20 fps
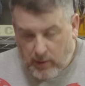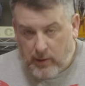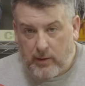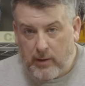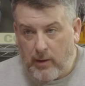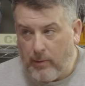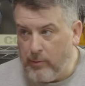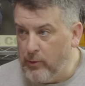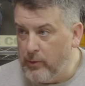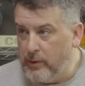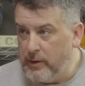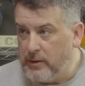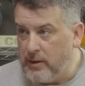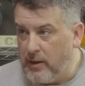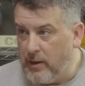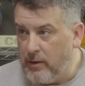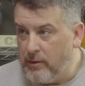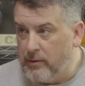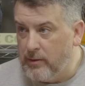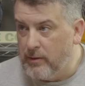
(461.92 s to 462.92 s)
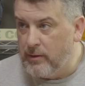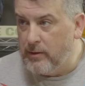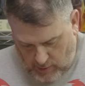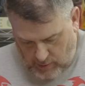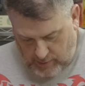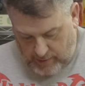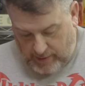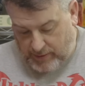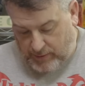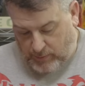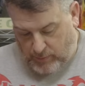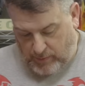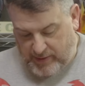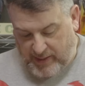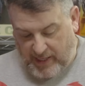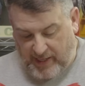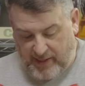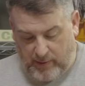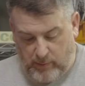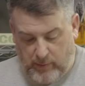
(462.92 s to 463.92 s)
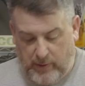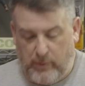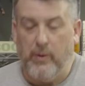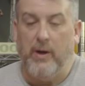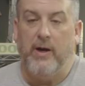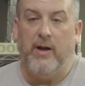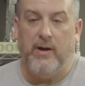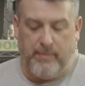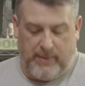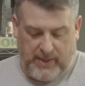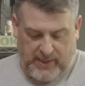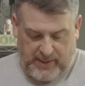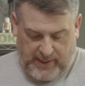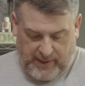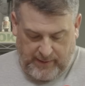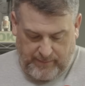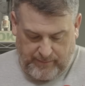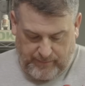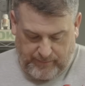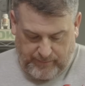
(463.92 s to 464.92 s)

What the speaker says: a couple weeks ago. Yes, we went on a mandate.